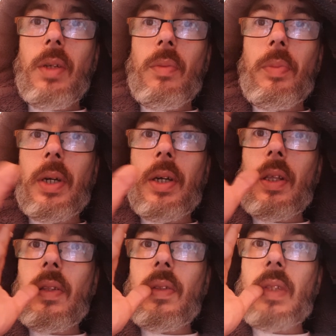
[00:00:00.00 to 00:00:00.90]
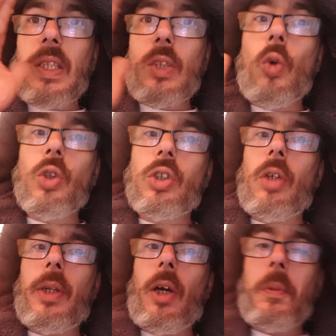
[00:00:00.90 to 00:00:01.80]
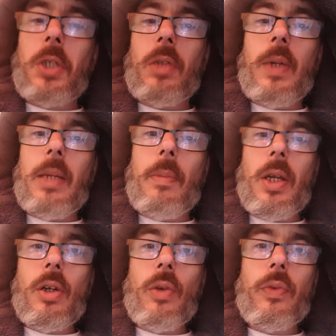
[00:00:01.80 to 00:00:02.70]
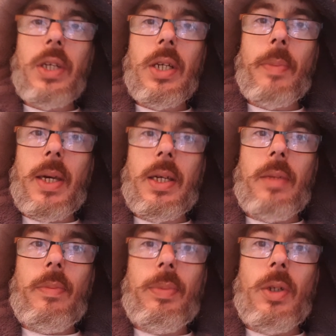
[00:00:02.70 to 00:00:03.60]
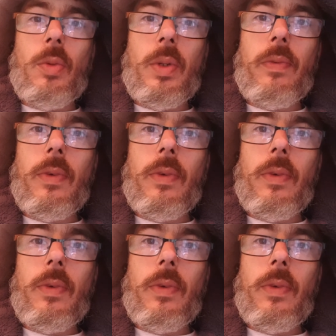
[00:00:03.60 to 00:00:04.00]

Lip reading: But there's also an option where he might go 3 at the back and go with